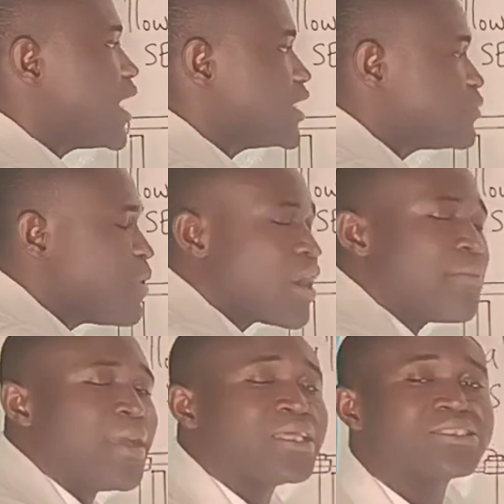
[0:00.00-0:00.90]

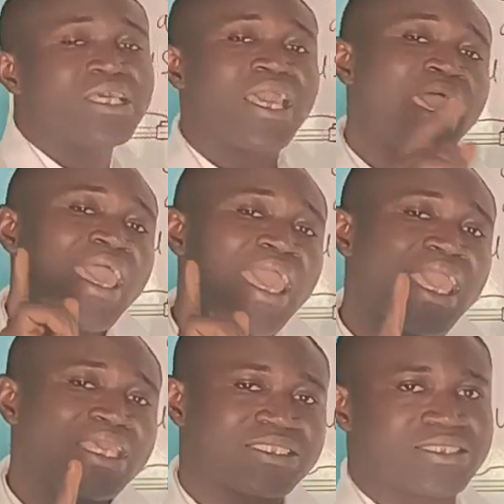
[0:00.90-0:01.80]
experiment
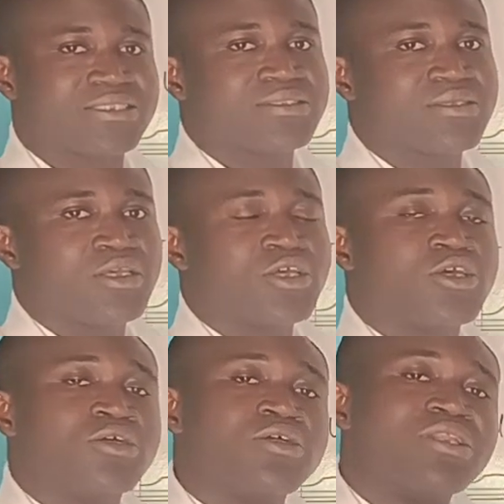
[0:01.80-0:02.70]
is
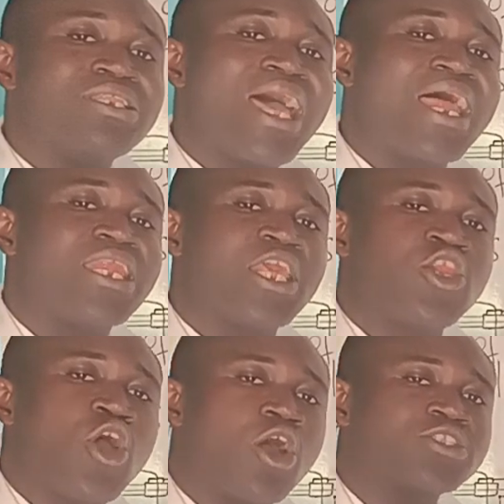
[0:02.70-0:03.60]
that the
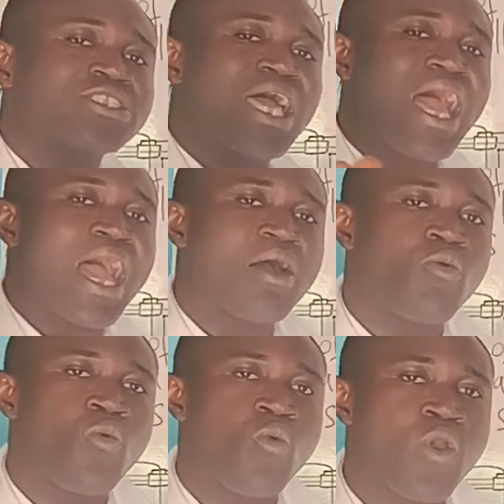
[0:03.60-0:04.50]
doors
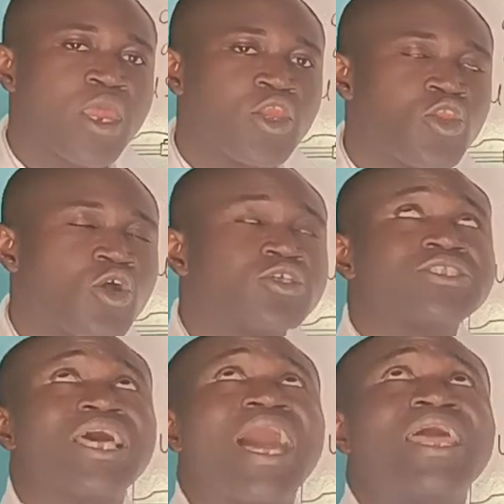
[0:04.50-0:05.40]
and windows
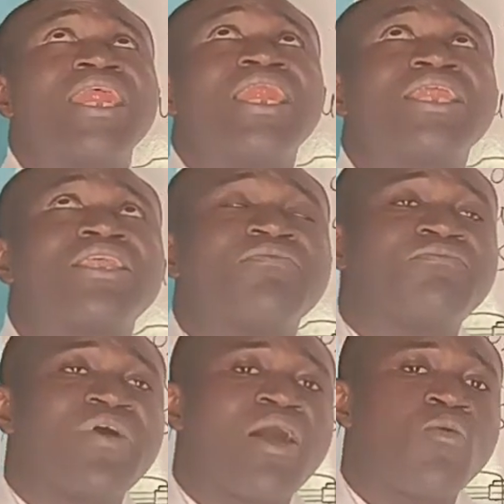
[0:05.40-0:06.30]
and electric
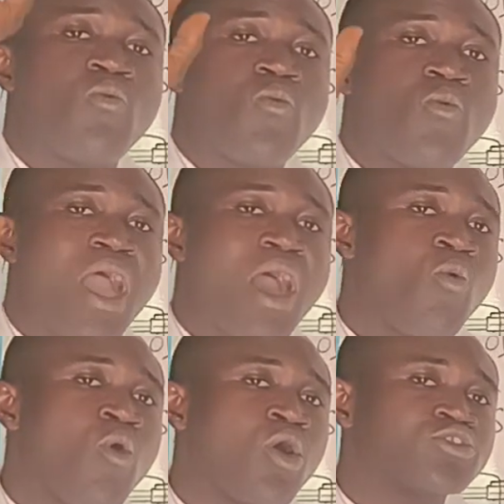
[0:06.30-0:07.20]
fan were
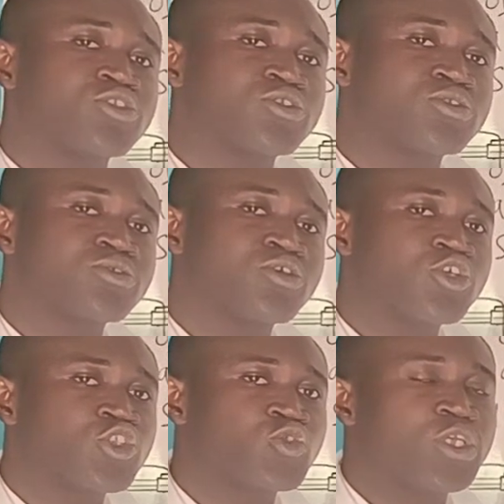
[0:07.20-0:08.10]
what?
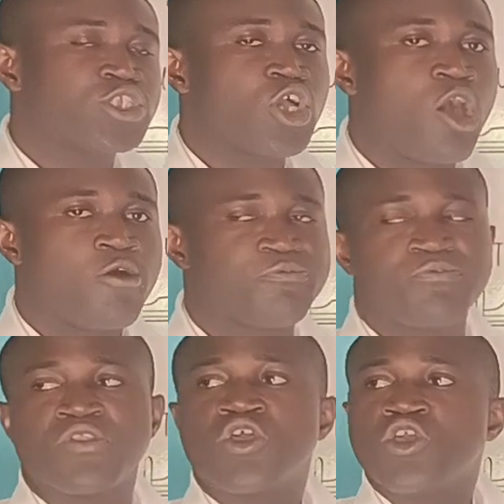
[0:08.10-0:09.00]
Switch off.
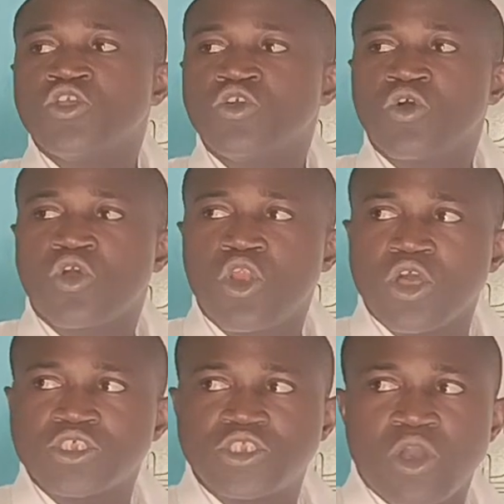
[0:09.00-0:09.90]
You
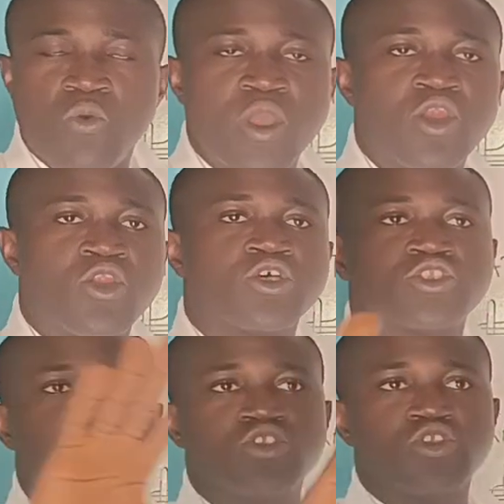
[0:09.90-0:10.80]
close your windows,
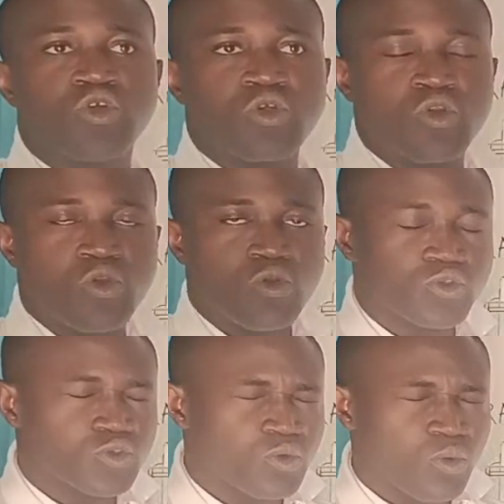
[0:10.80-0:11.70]
you
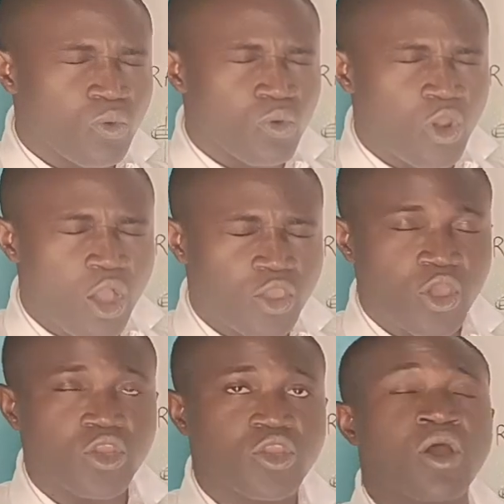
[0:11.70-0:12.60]
lock
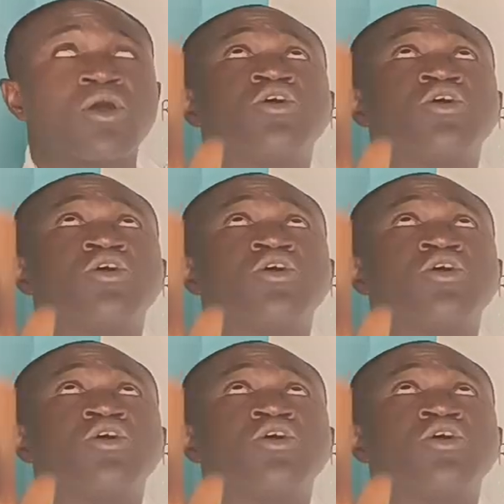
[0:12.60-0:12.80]
your door,